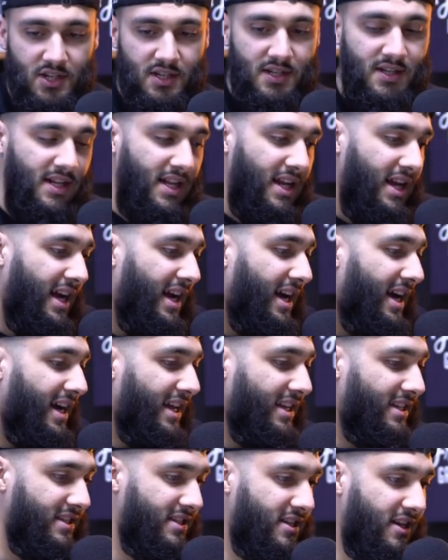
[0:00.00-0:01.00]
edition,
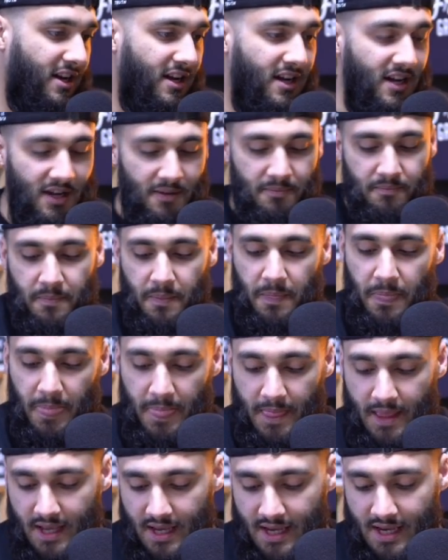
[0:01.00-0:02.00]
and
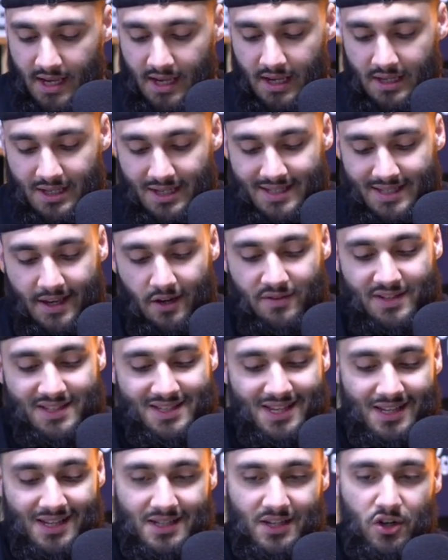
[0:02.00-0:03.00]
it's a set of
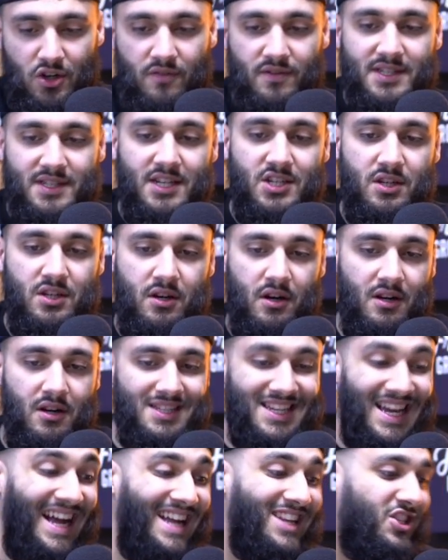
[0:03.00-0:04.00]
60 conversation
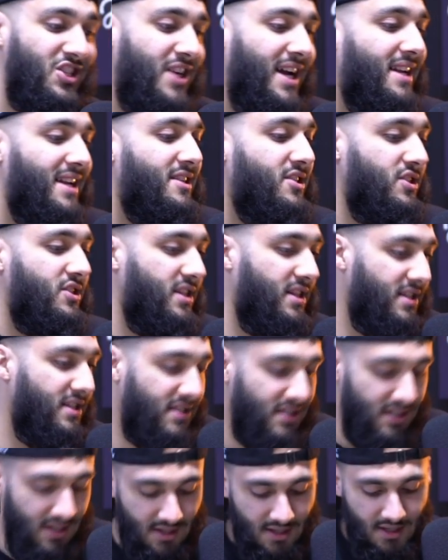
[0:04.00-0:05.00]
cards and
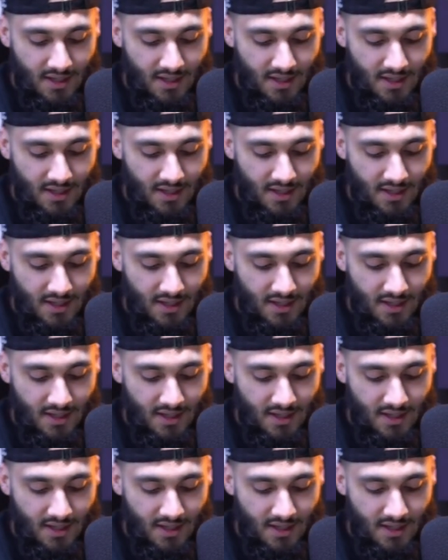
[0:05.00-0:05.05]
challenges.